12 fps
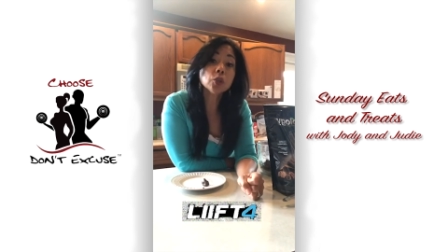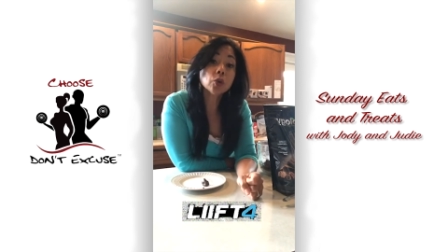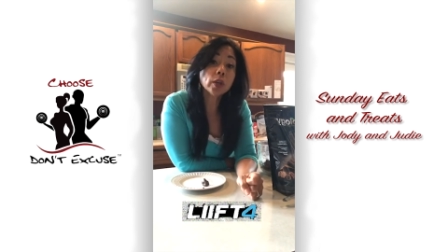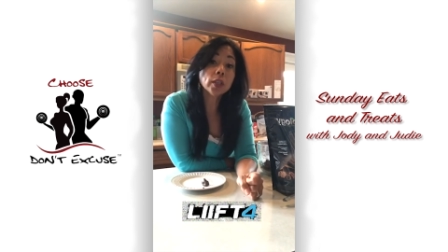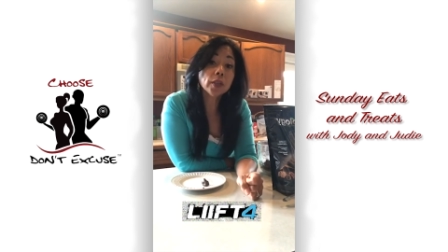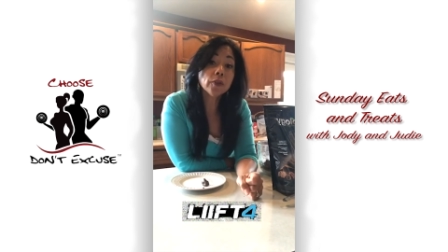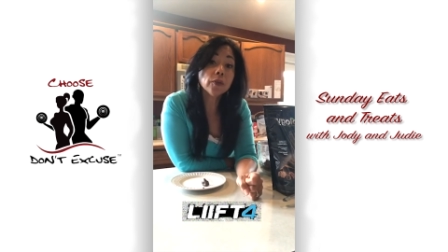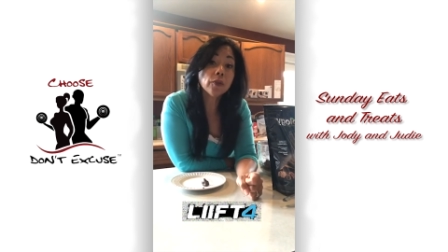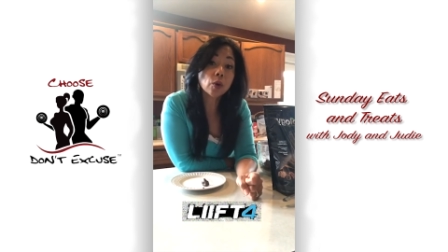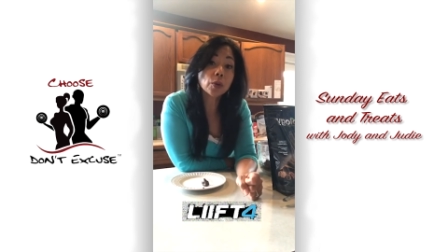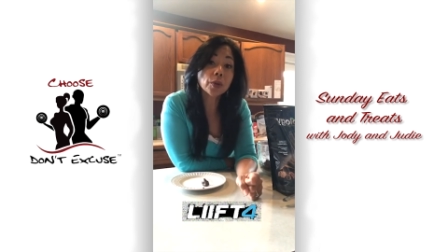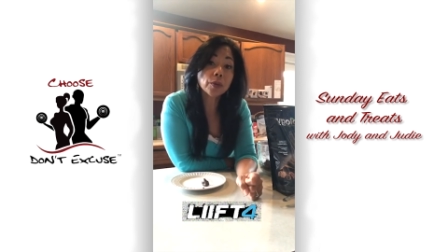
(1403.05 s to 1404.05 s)
to join Lift
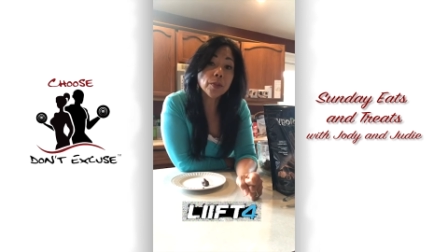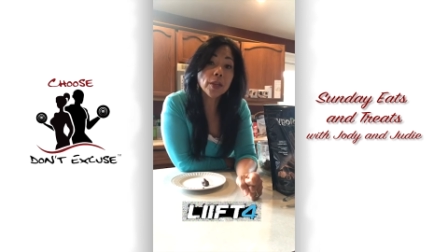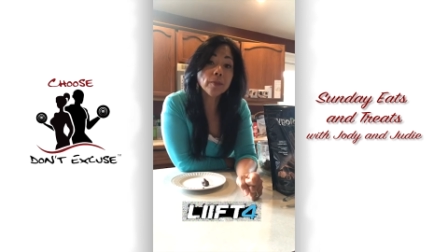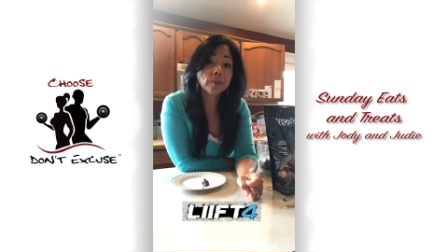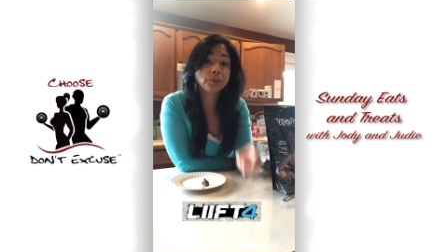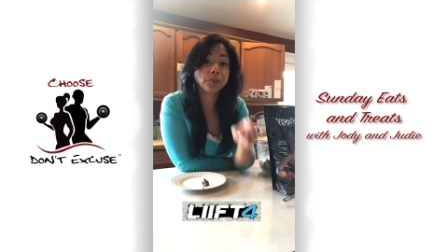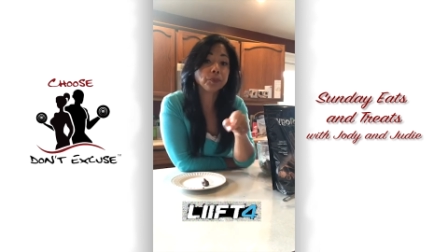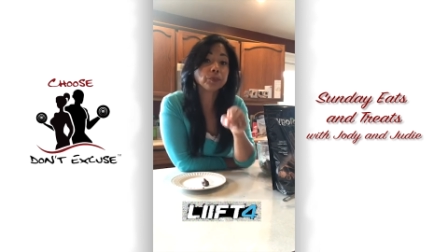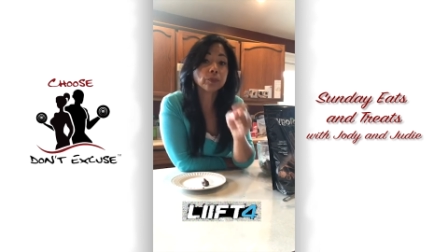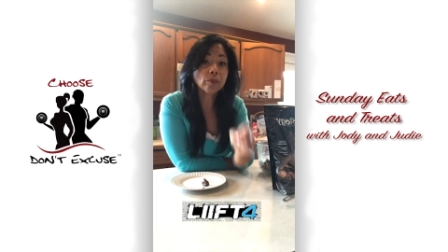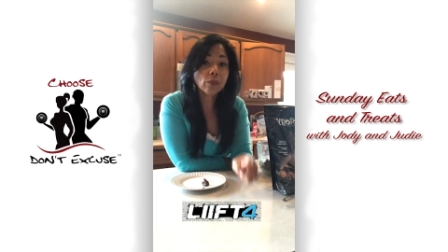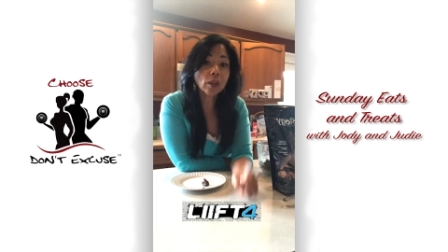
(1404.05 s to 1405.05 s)
4 with me,
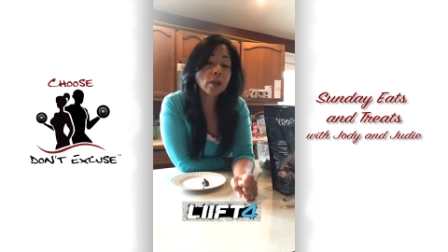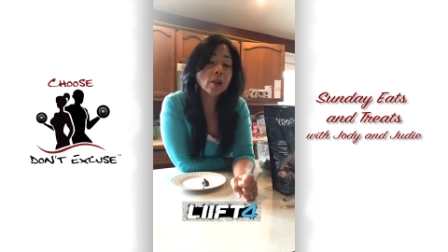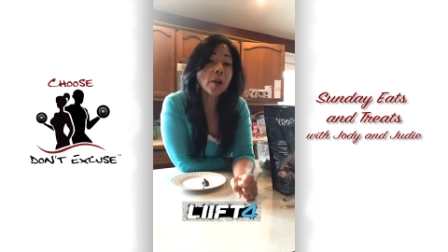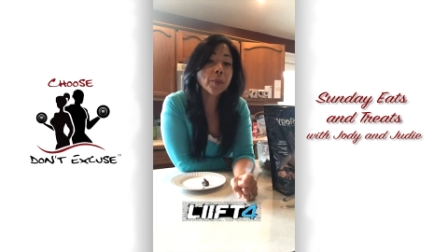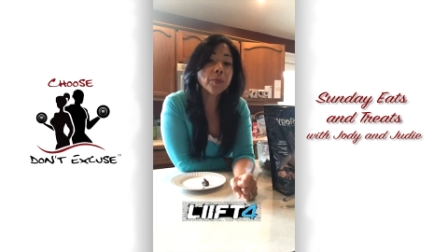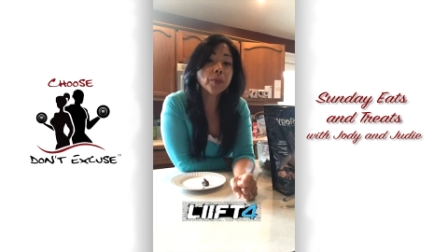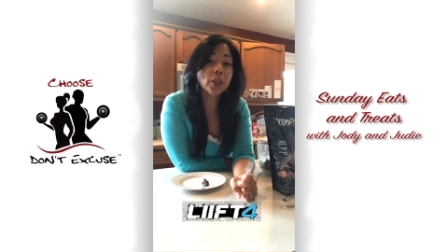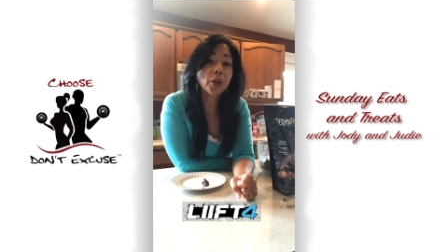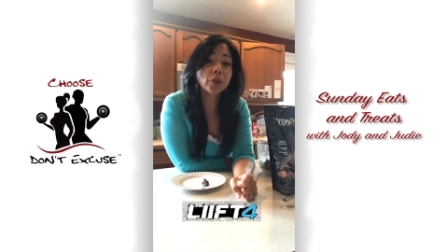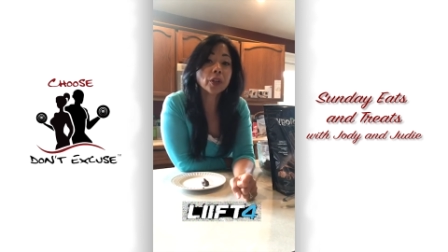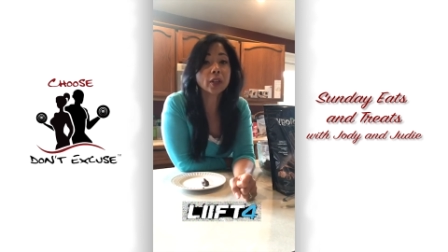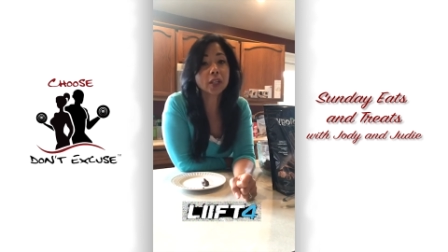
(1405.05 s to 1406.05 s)
comment
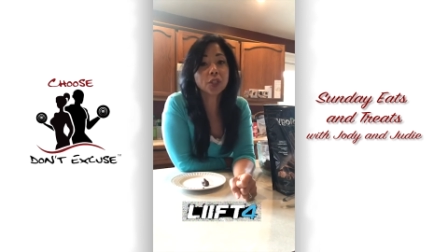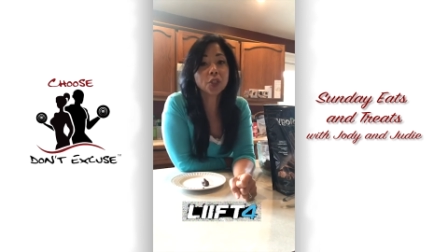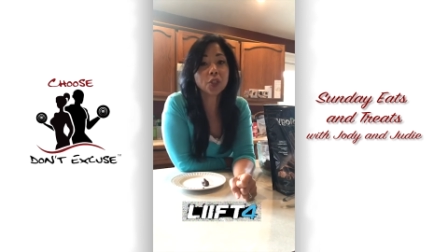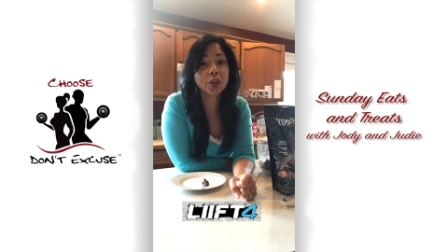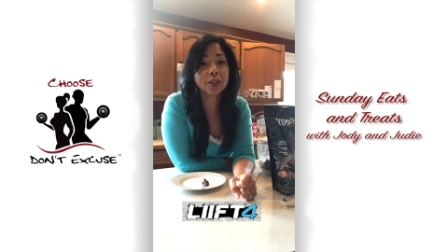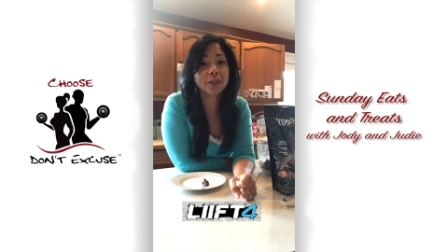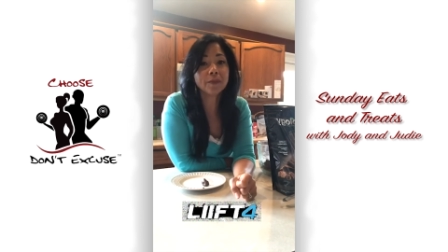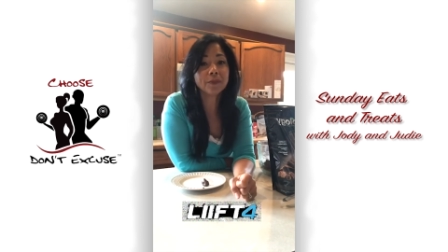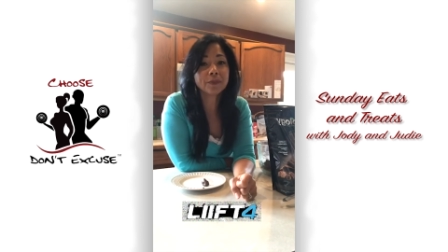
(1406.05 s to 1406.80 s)
below and I'll get you started.